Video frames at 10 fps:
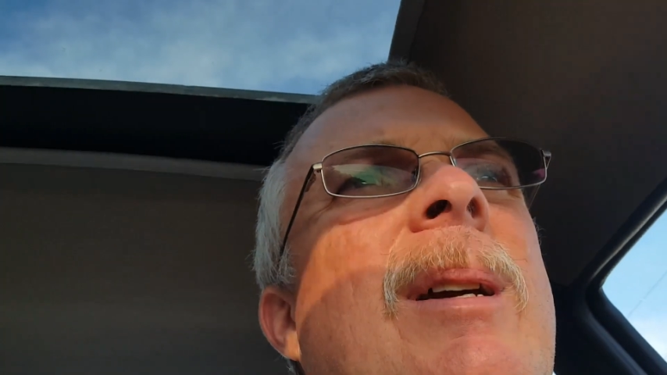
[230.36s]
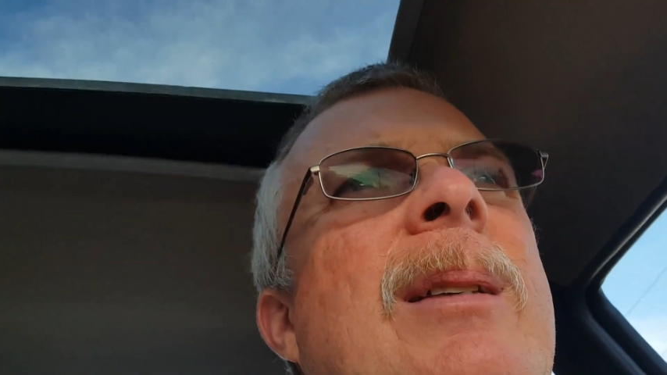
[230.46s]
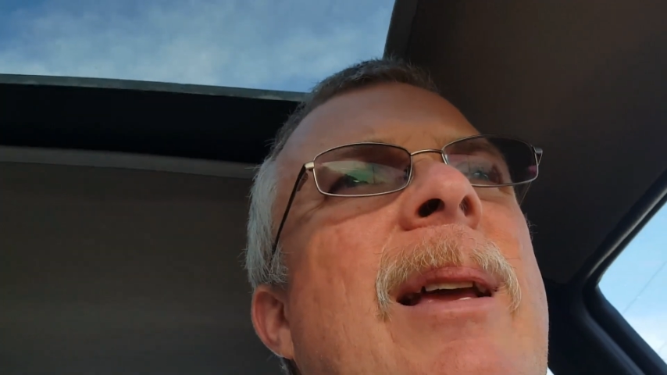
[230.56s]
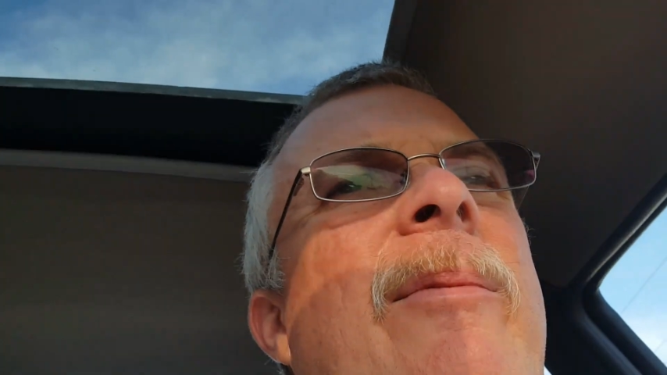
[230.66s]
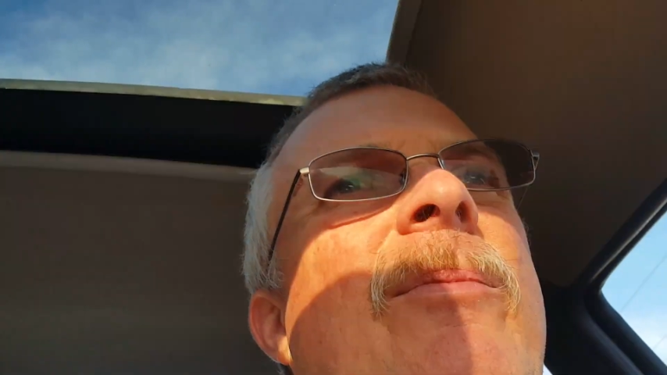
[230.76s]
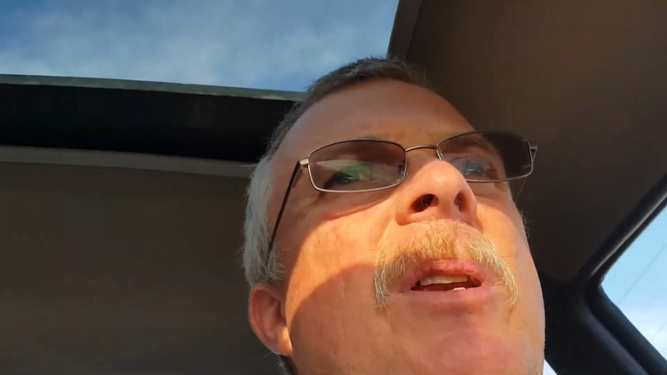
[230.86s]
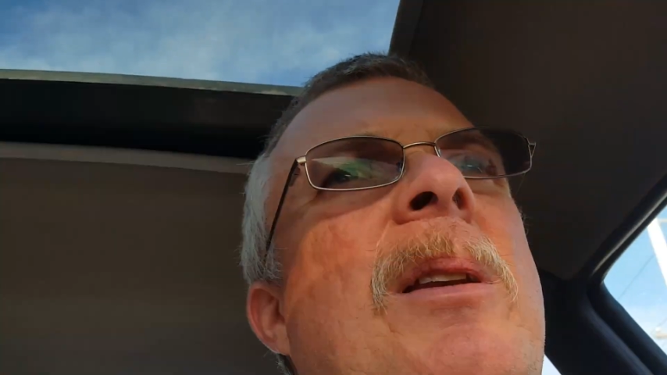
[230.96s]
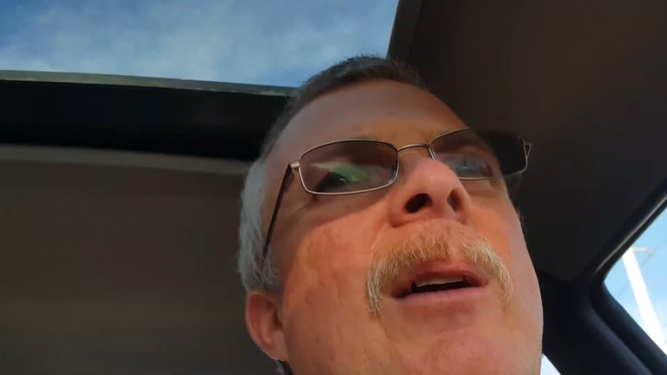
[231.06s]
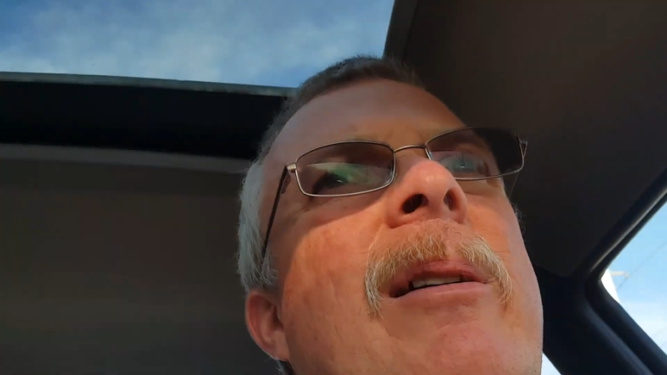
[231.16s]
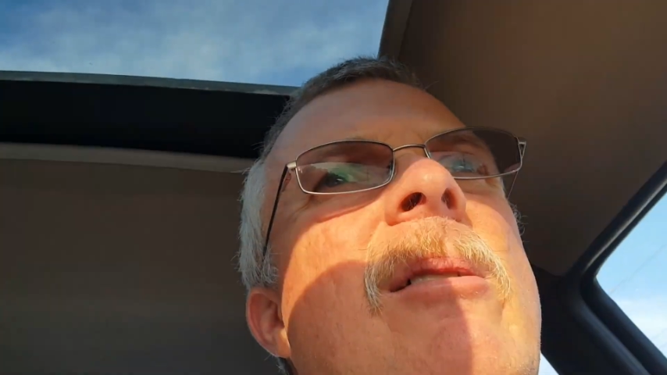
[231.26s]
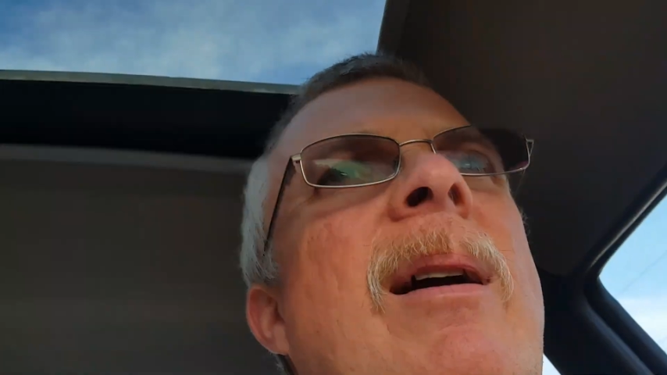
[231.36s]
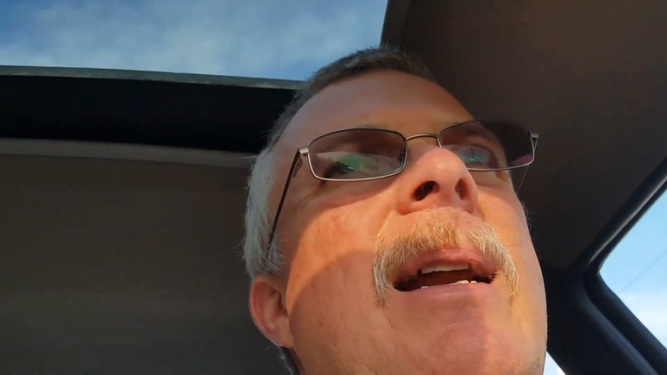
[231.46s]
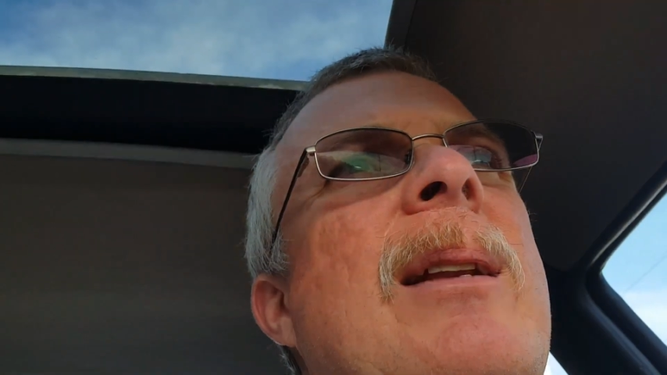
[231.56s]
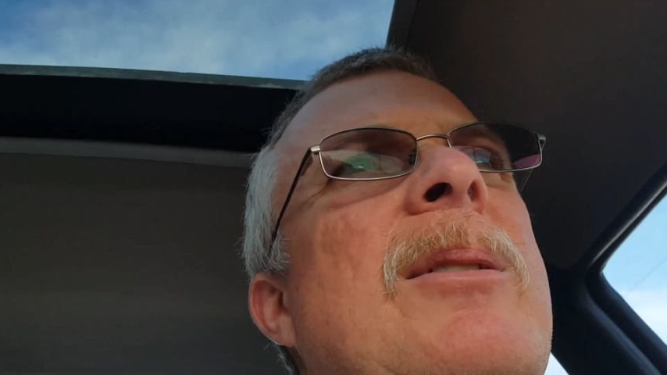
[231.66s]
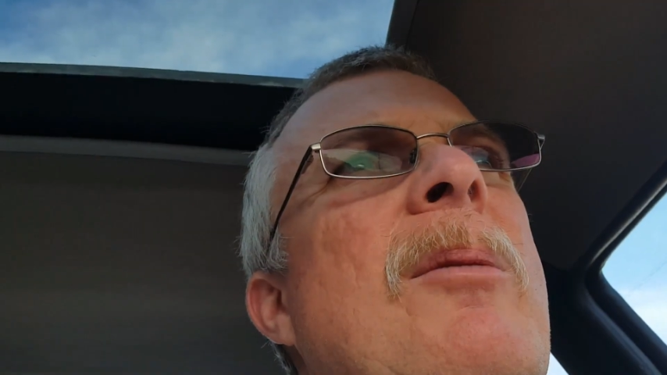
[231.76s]
because they've
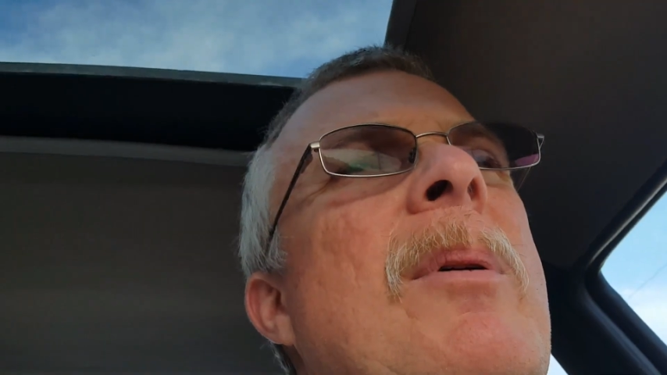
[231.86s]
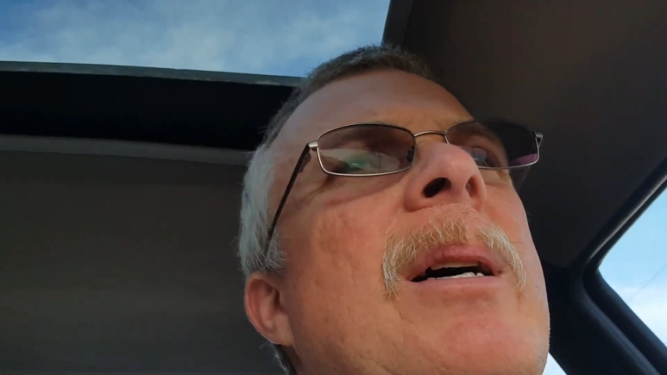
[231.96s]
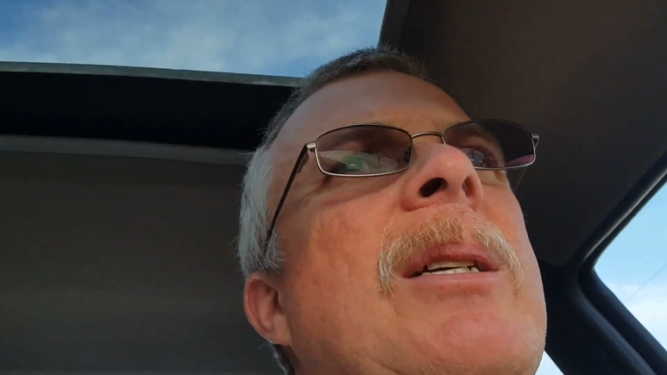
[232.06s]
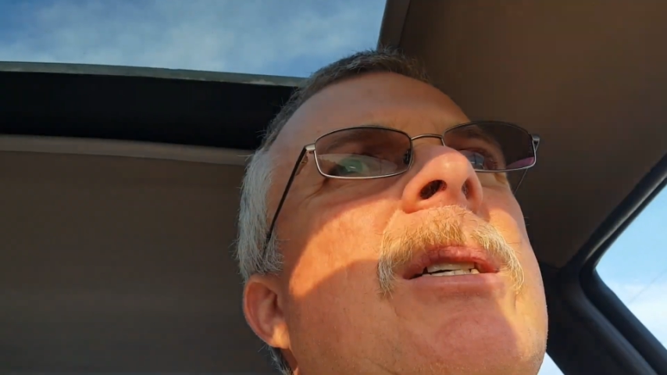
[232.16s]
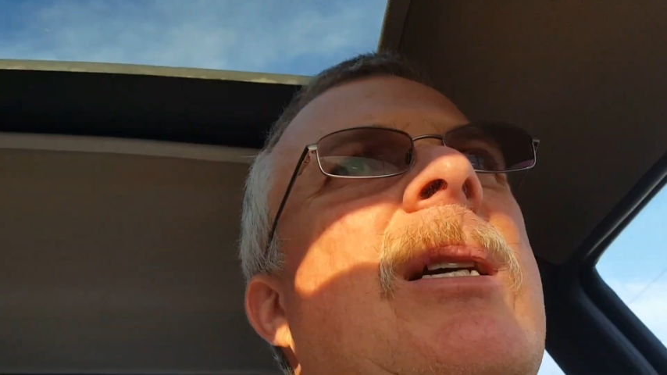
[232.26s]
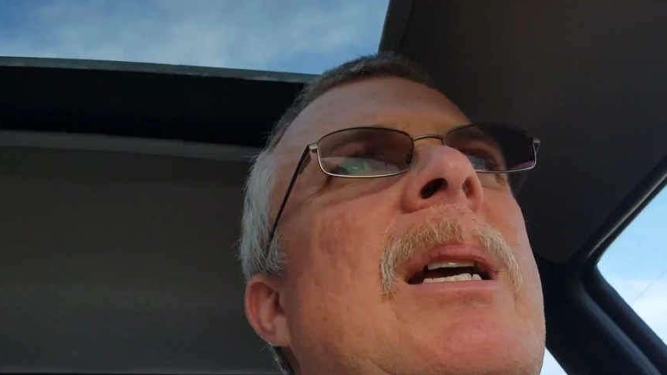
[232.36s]
deteriorated so much.